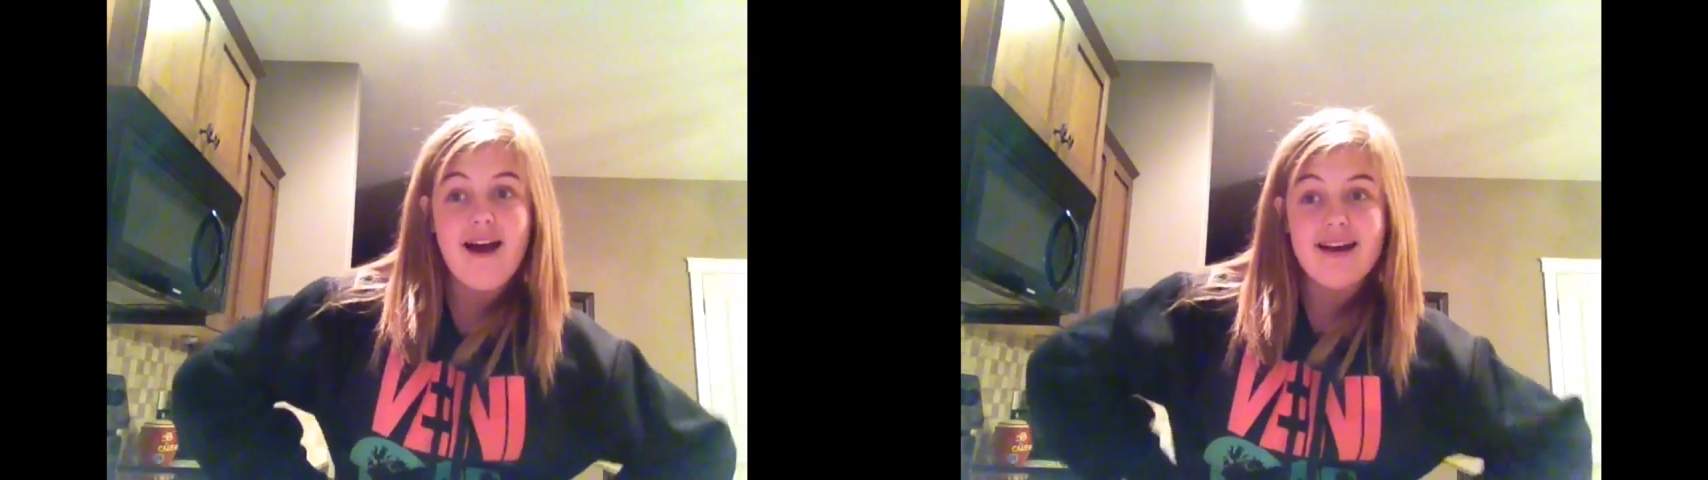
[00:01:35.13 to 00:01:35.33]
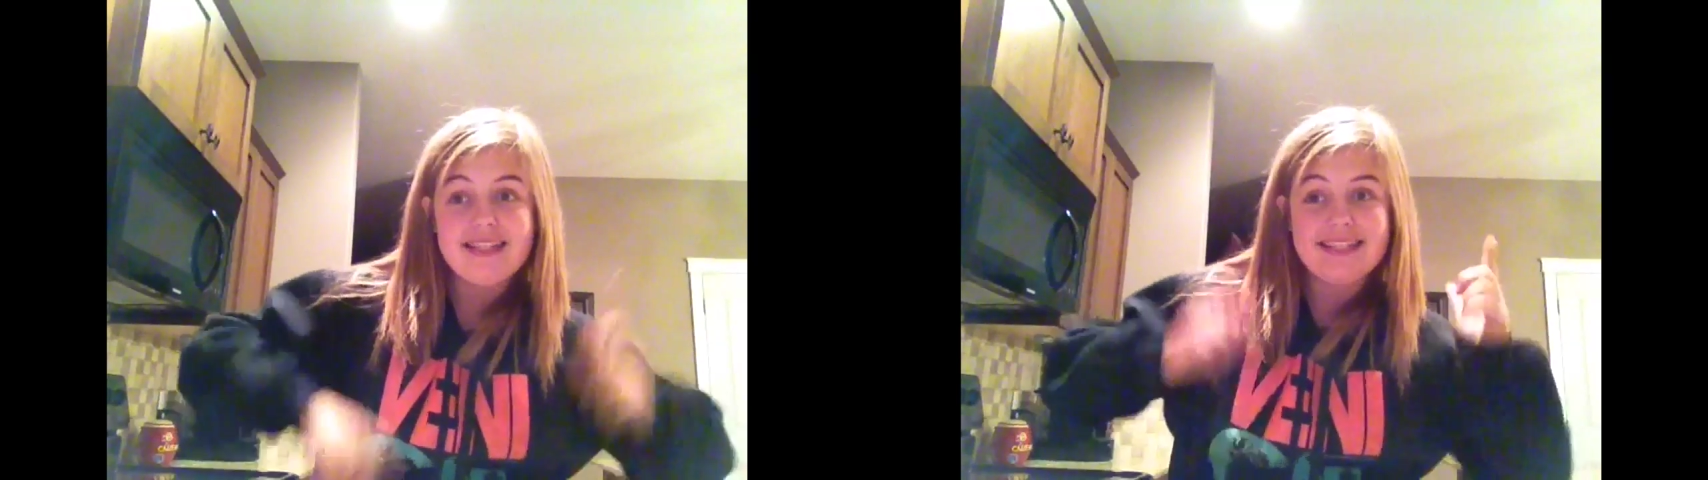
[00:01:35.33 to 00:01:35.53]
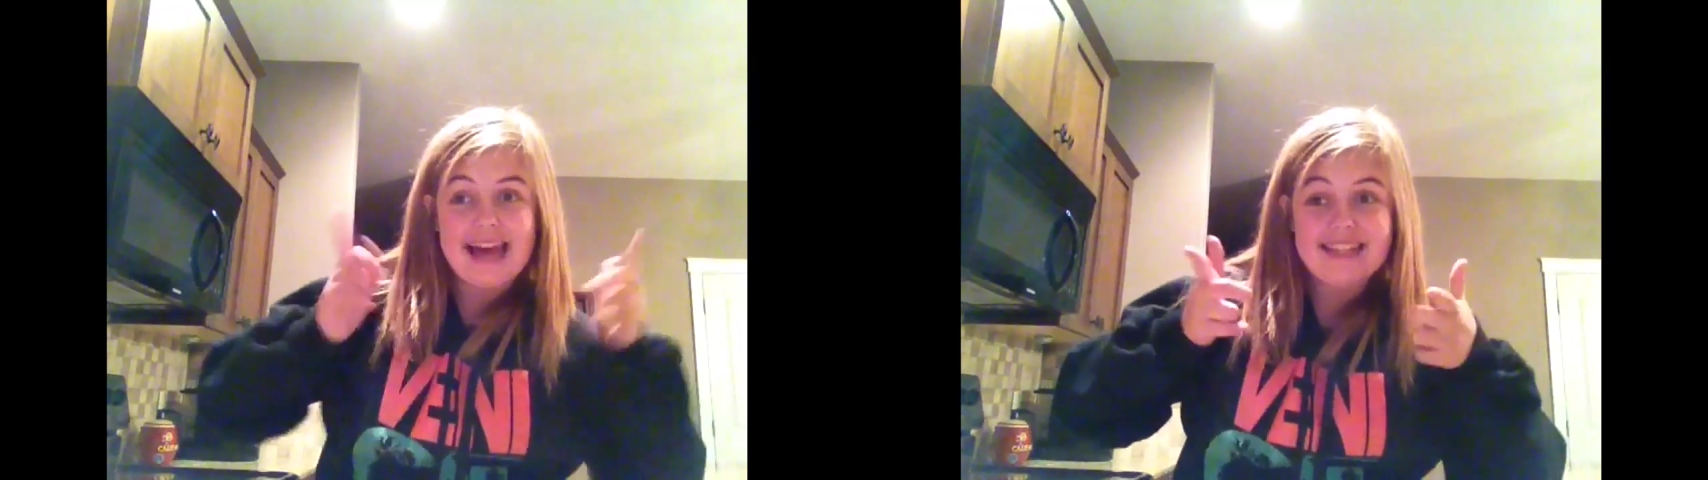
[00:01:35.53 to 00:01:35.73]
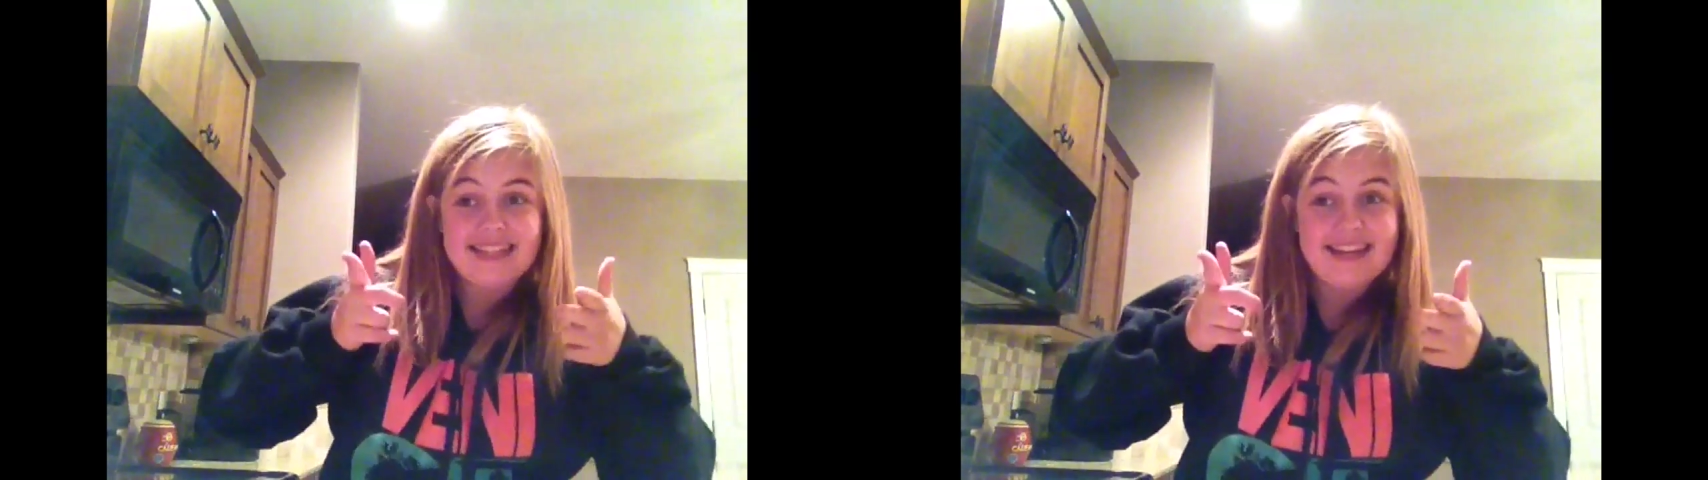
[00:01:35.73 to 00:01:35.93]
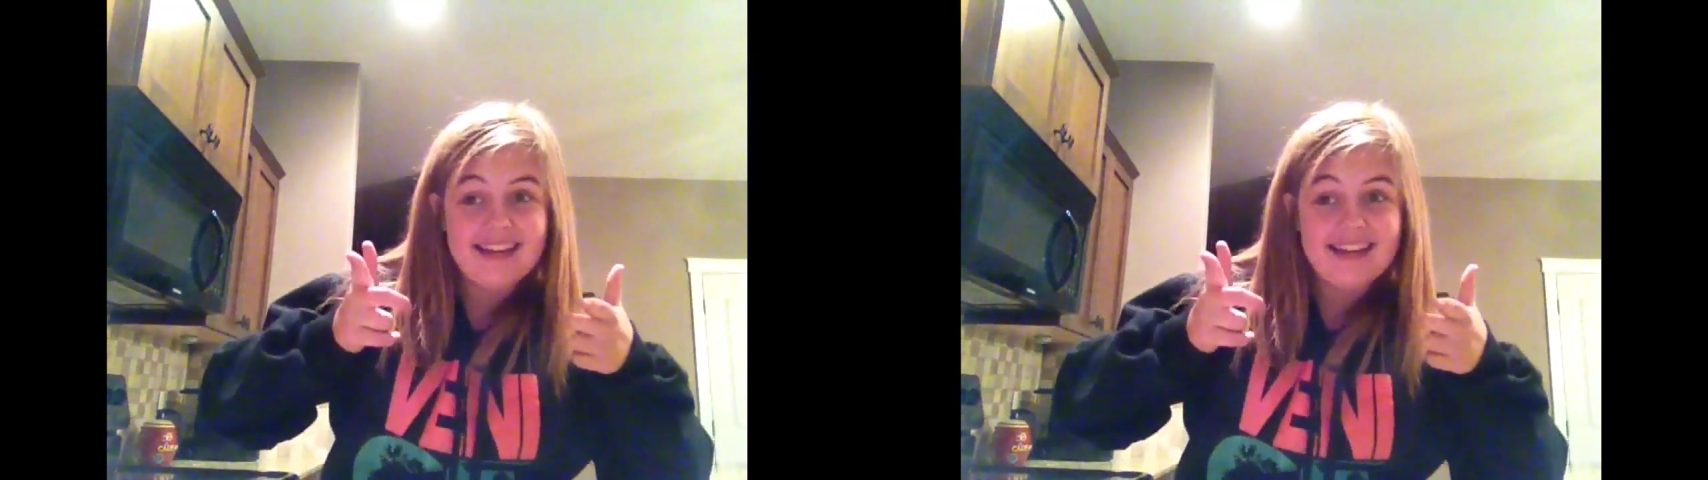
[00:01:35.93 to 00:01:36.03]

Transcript: Sassy.